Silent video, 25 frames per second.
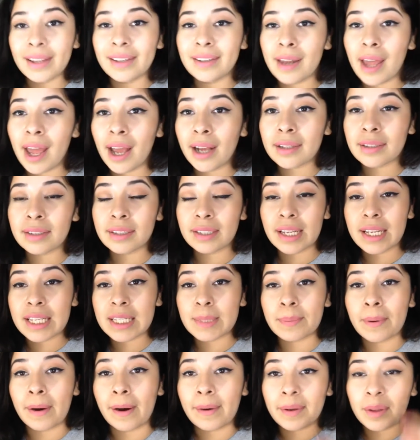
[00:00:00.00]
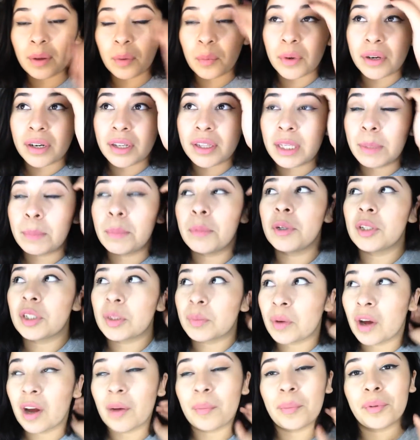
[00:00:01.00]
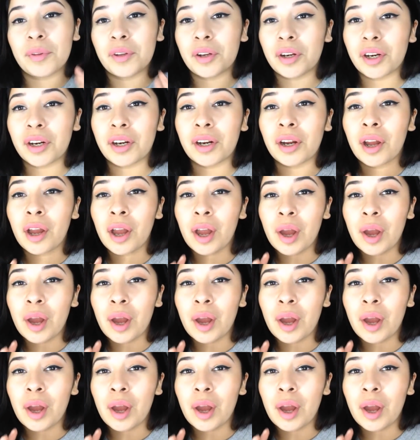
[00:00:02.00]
Next is probably one of the most popular